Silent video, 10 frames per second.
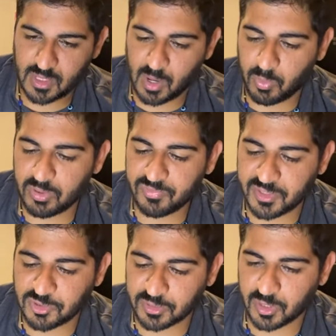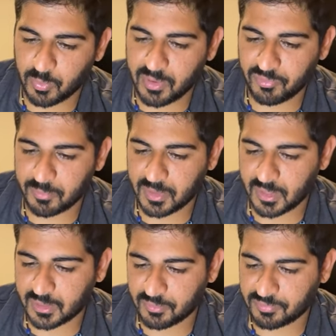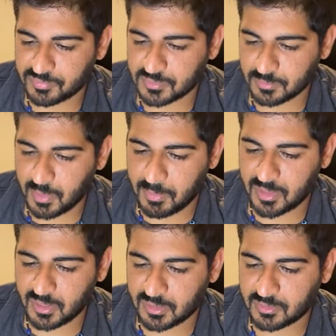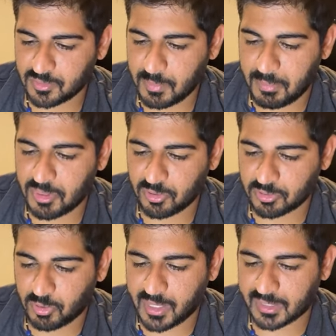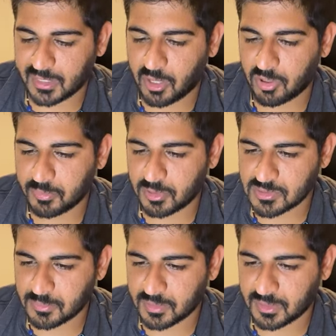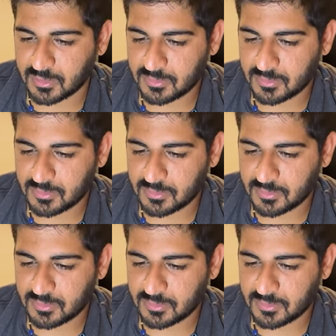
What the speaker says: I wonder if they took it away from me. Like, if maybe they're cracking down on me or something.